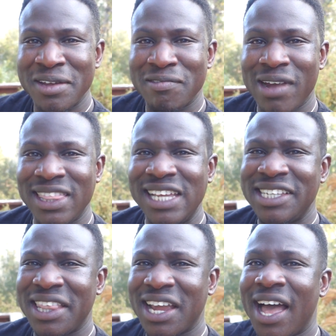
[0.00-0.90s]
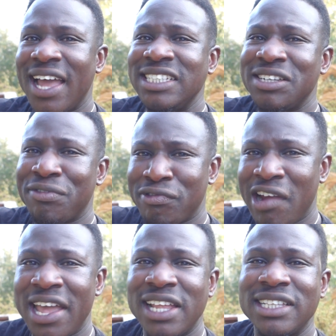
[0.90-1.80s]
Right? These are the kinds of
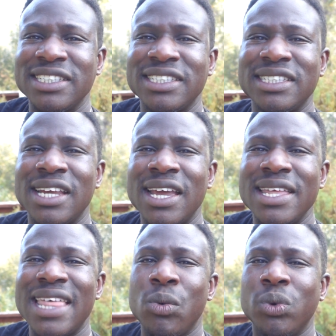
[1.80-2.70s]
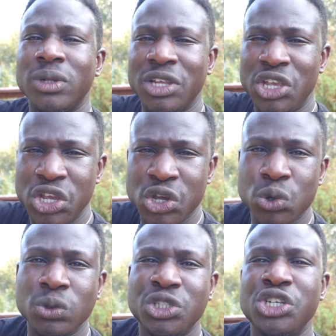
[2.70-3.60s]
friends that will
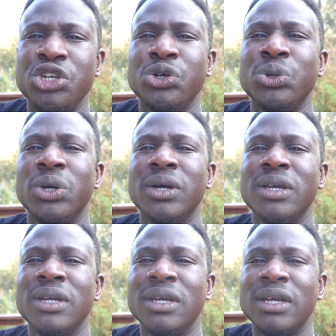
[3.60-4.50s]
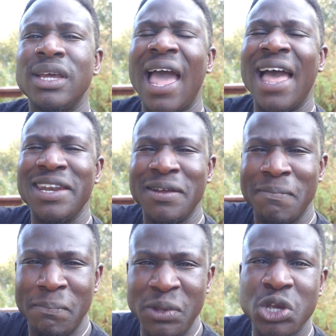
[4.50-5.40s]
use you and
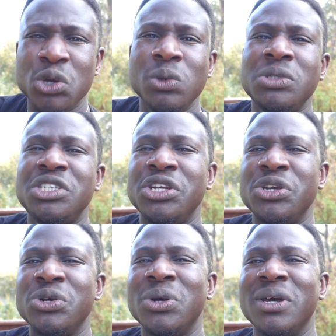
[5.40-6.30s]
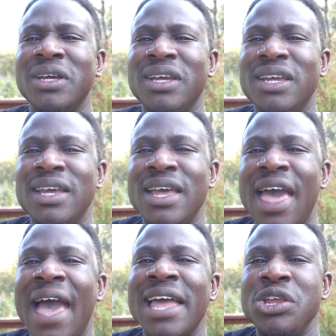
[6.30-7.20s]
abuse you,
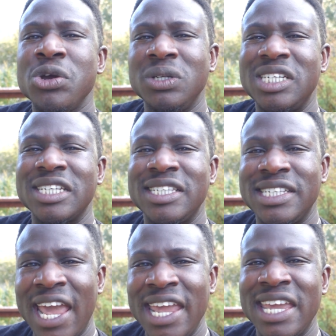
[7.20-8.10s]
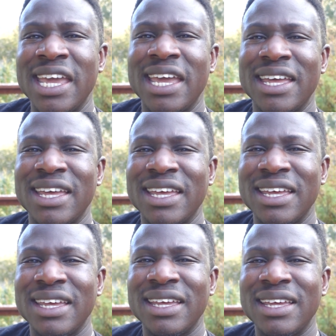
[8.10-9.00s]
and you'll just take it
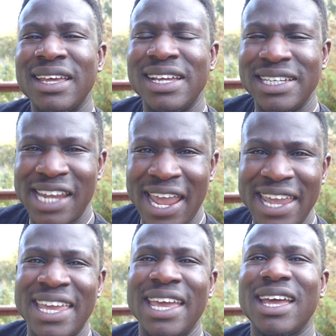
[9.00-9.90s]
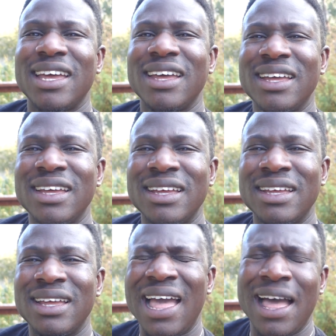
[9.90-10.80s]
and take it
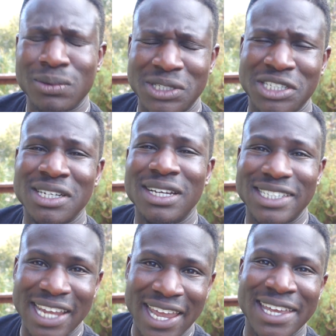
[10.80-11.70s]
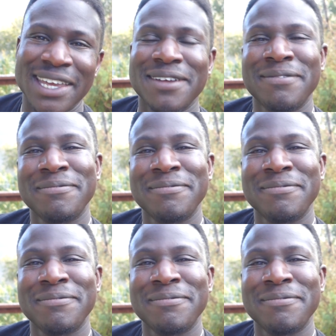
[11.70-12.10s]
Couch and take it,